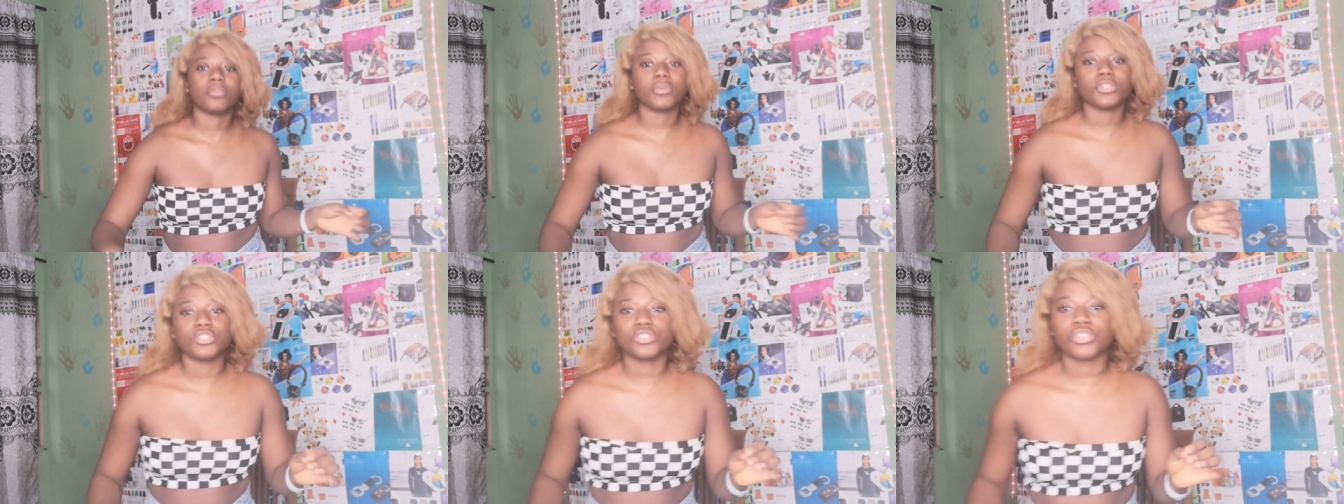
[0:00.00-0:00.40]

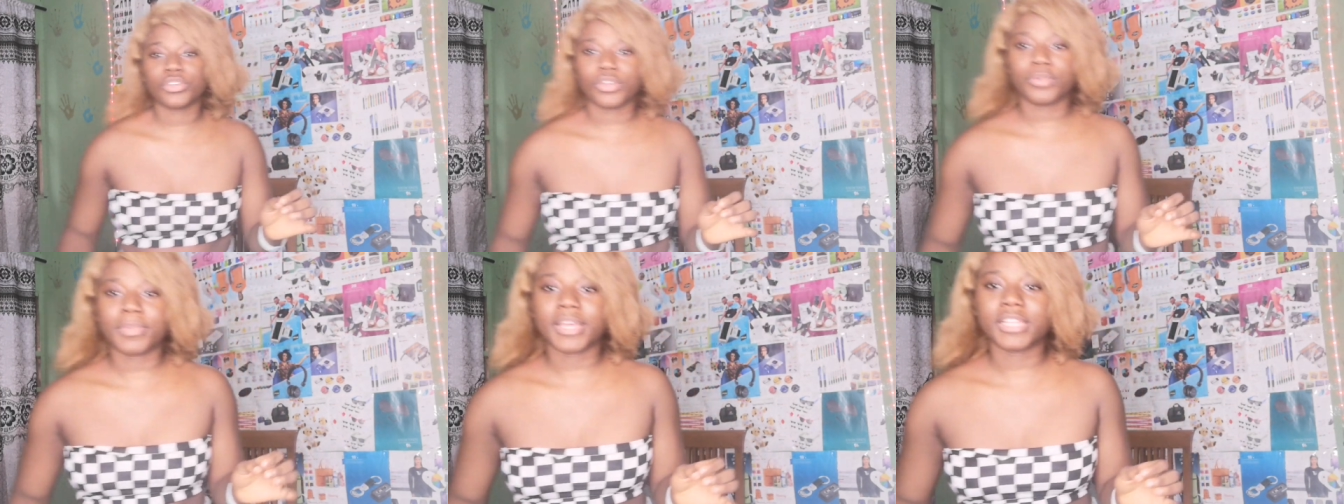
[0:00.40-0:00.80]
I'm going to
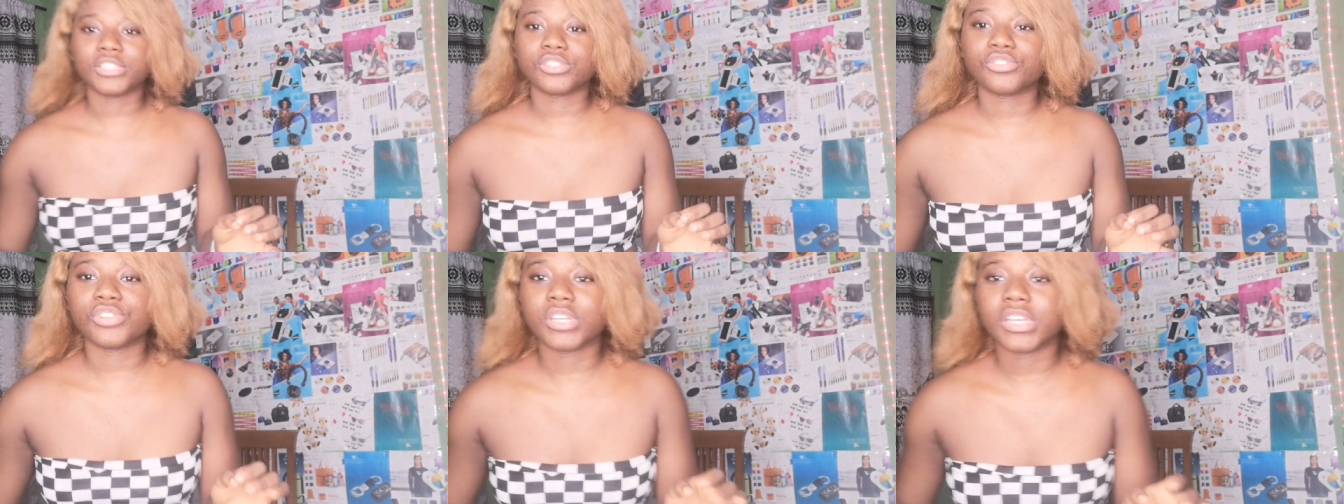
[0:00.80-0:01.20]
show you a
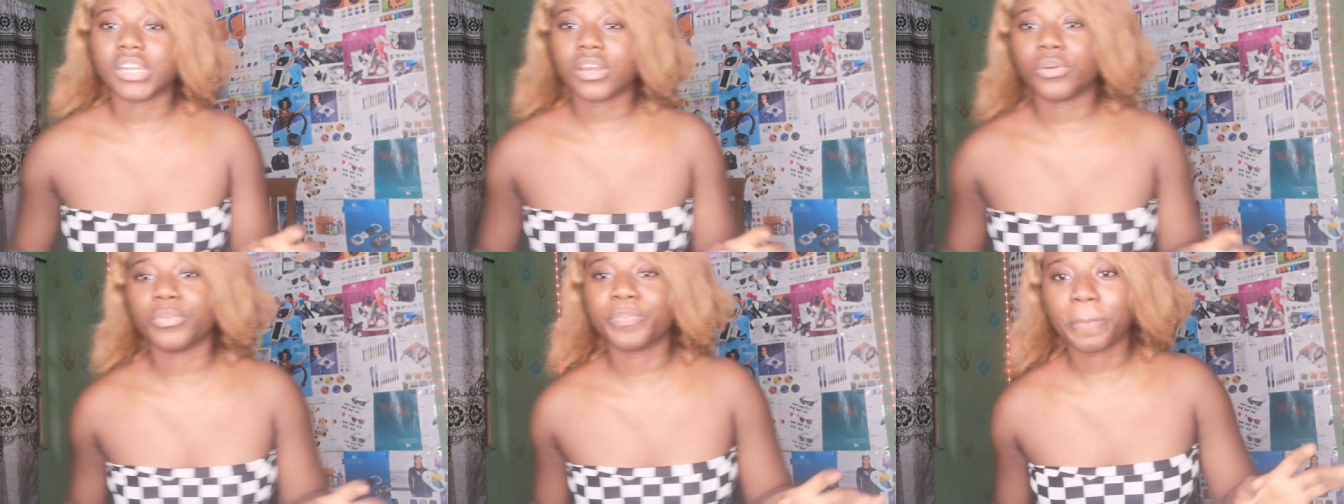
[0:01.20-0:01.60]
magic trick
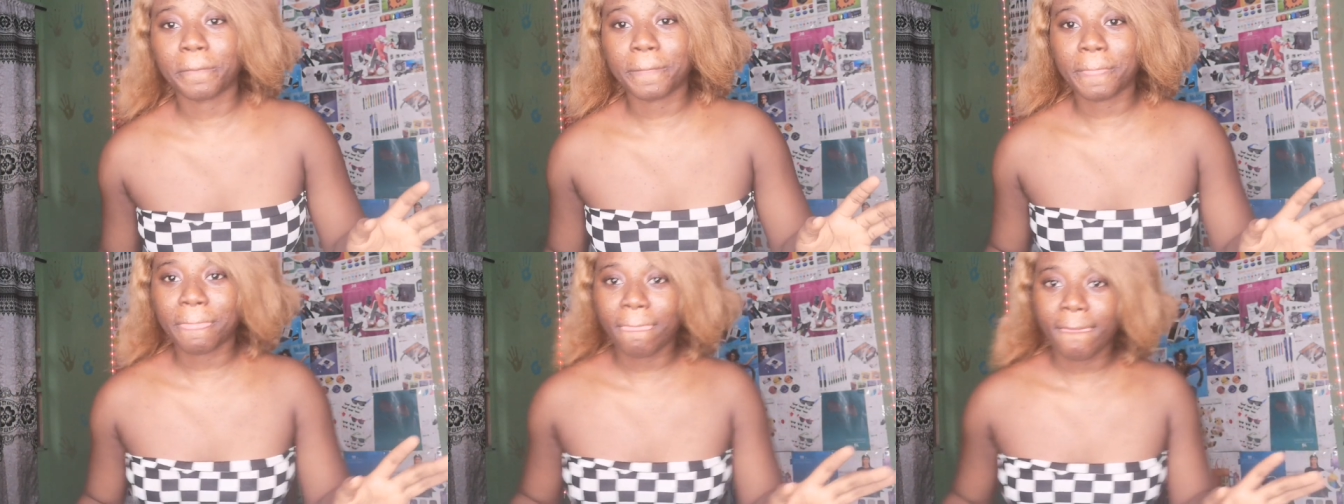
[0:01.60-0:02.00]
now
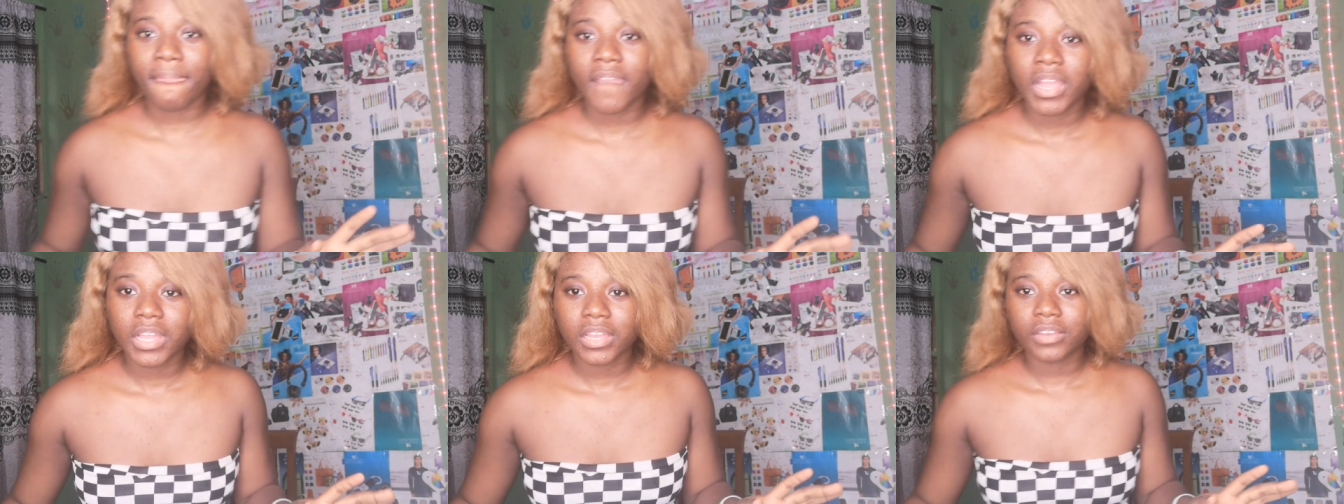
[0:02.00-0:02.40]

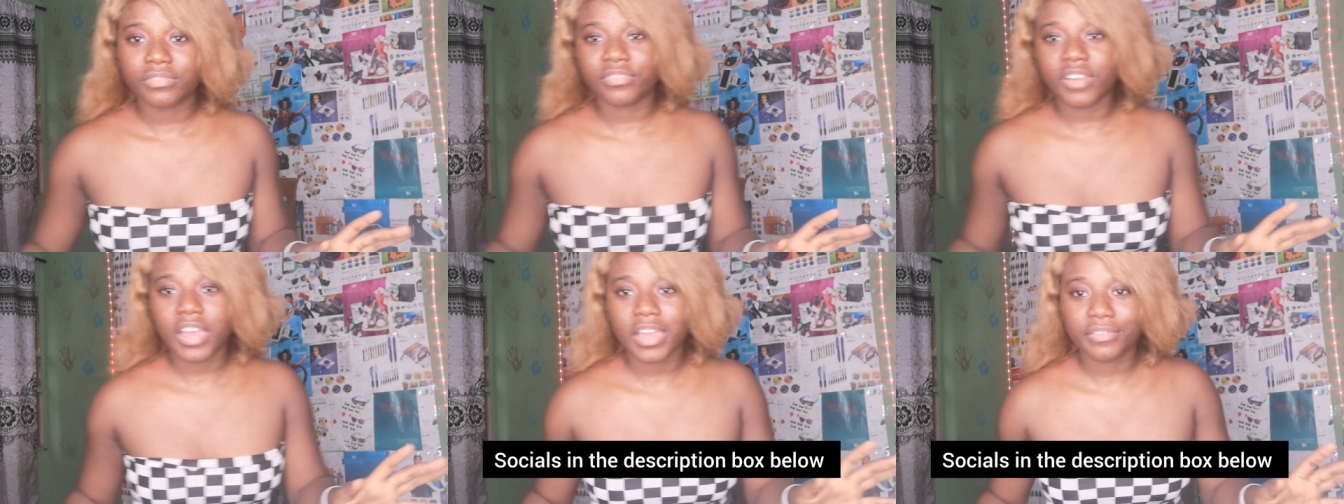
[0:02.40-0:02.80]

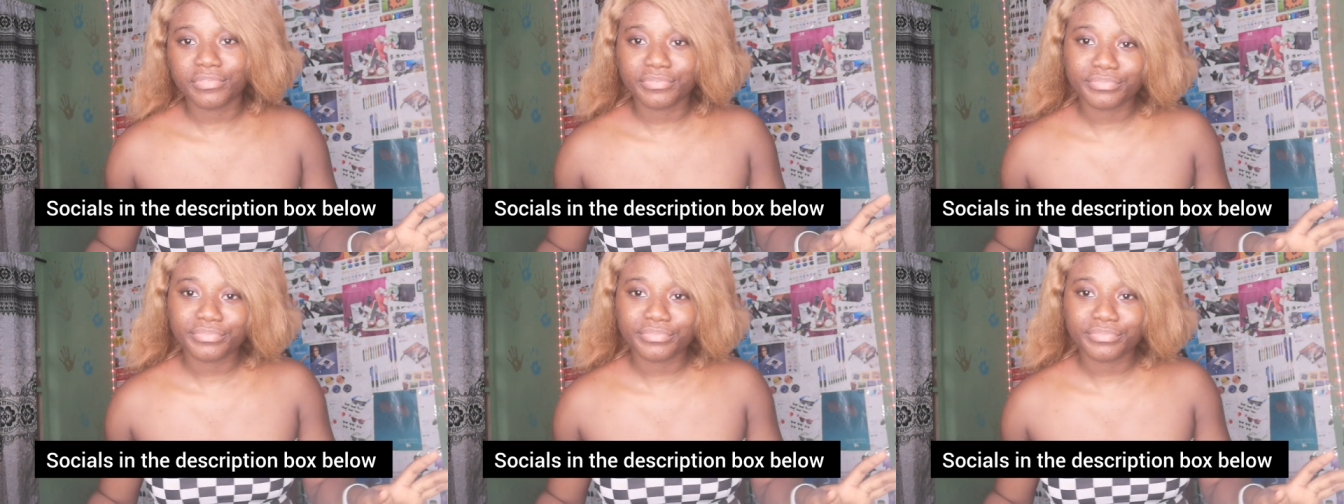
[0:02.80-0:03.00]
five,